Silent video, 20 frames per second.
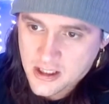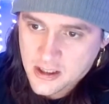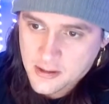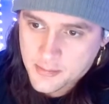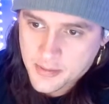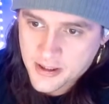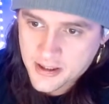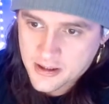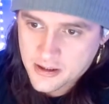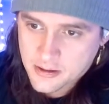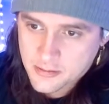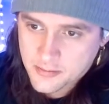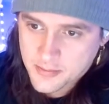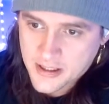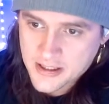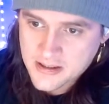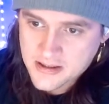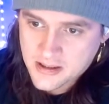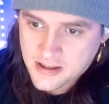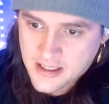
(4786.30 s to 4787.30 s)
Pick your
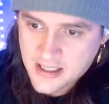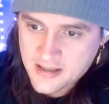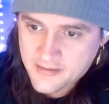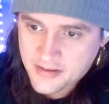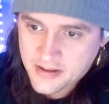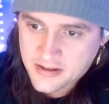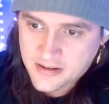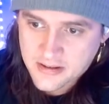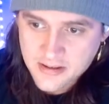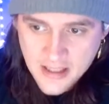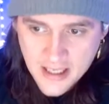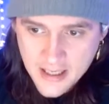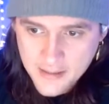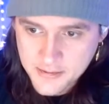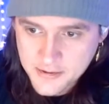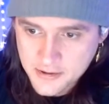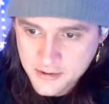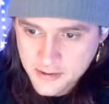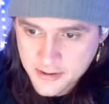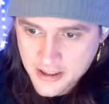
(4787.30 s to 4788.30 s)
best 11.
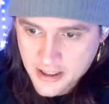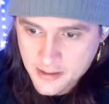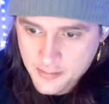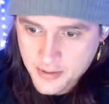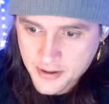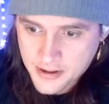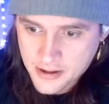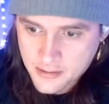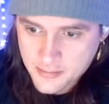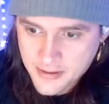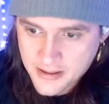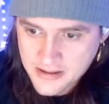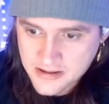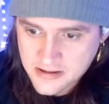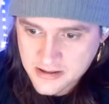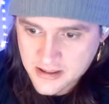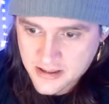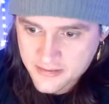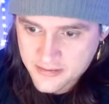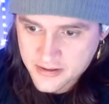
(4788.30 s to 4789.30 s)
Absolutely got to pick your best
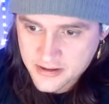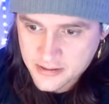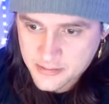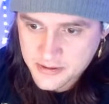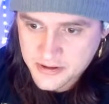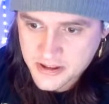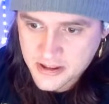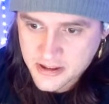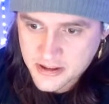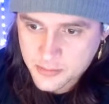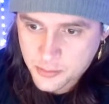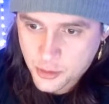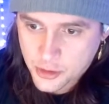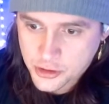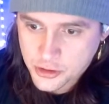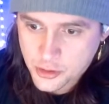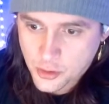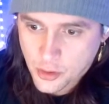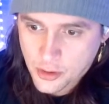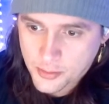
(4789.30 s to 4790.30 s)
11. Let me see any more
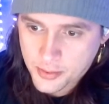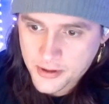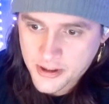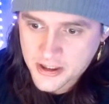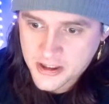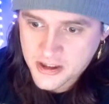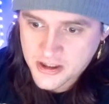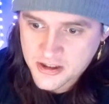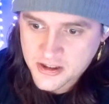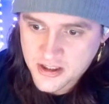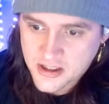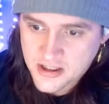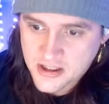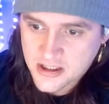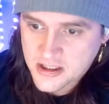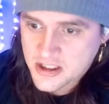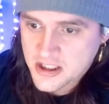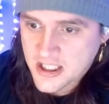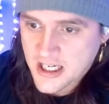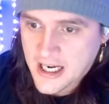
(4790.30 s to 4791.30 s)
score predictions in the
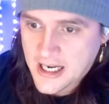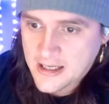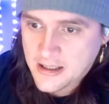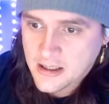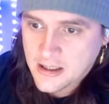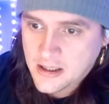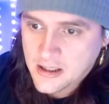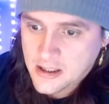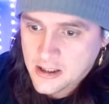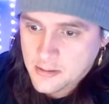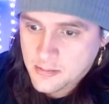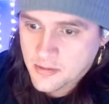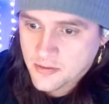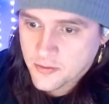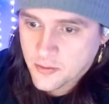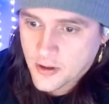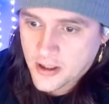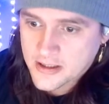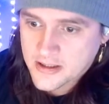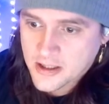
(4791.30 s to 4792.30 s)
chat
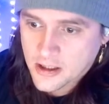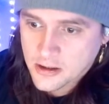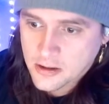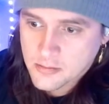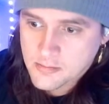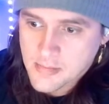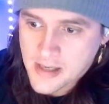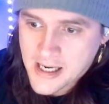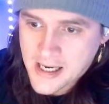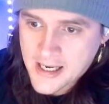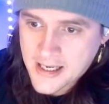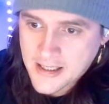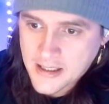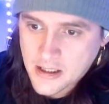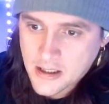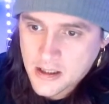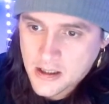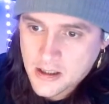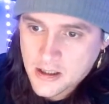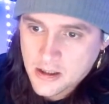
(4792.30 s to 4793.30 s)
before I tell you
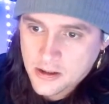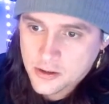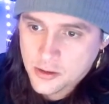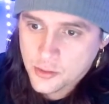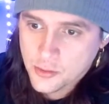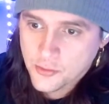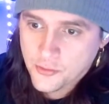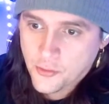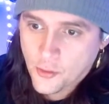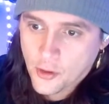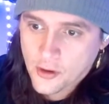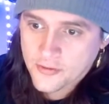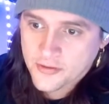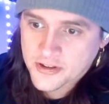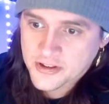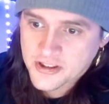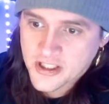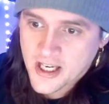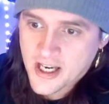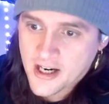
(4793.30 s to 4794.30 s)
mine. 2-4 for
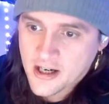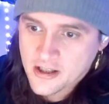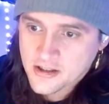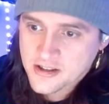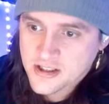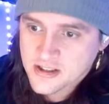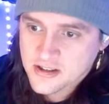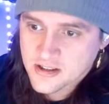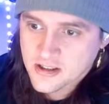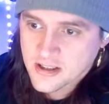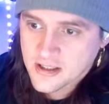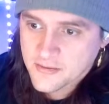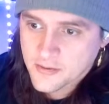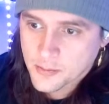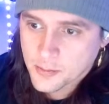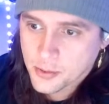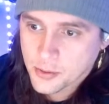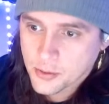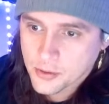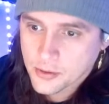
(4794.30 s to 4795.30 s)
Sahar says to
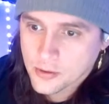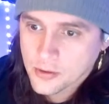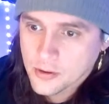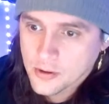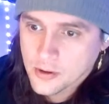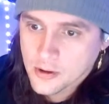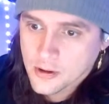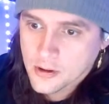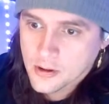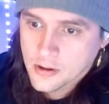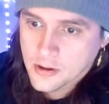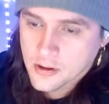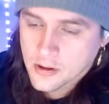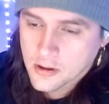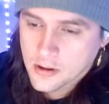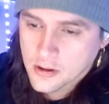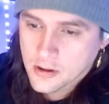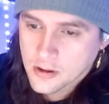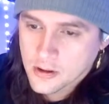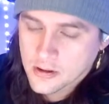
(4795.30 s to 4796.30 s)
Liverpool.
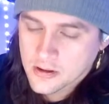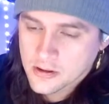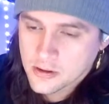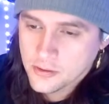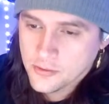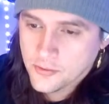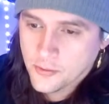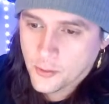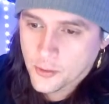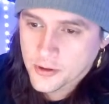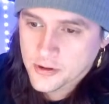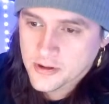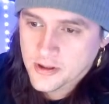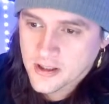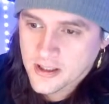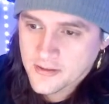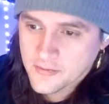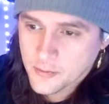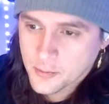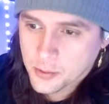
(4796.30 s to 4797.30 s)
2-4 to
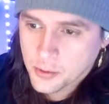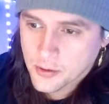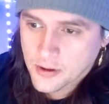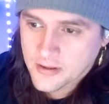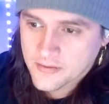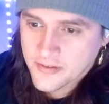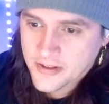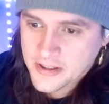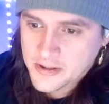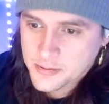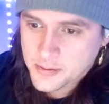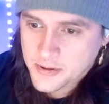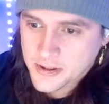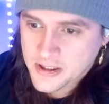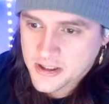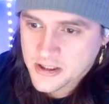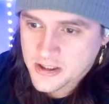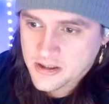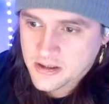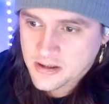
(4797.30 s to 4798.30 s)
Liverpool advanced
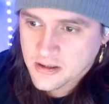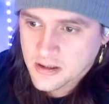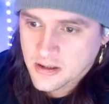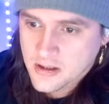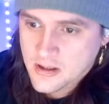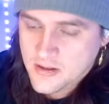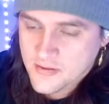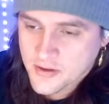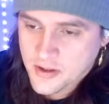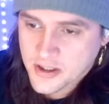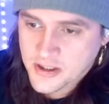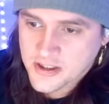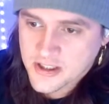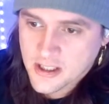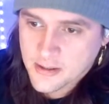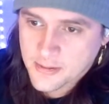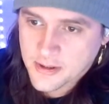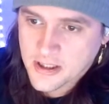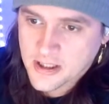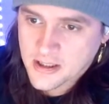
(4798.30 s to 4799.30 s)
prediction for
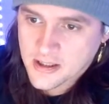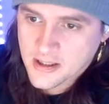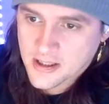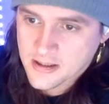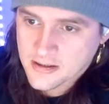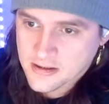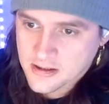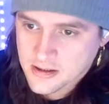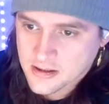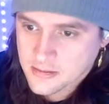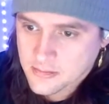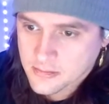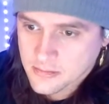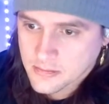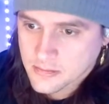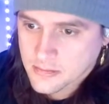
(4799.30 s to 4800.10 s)
Hassam and Egal team.